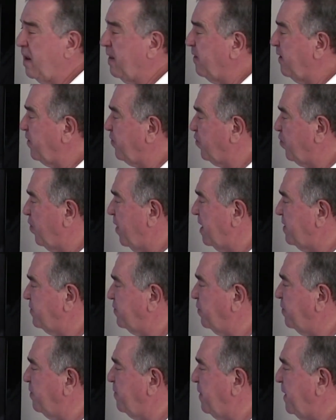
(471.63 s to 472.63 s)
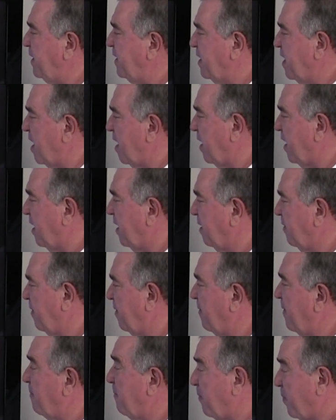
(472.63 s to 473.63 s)
the trench would be dug,
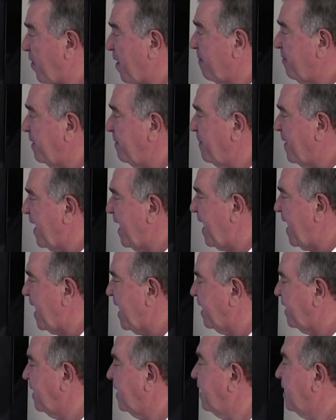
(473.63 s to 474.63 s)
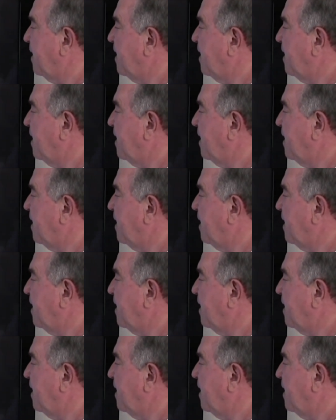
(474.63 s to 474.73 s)
probably by hand.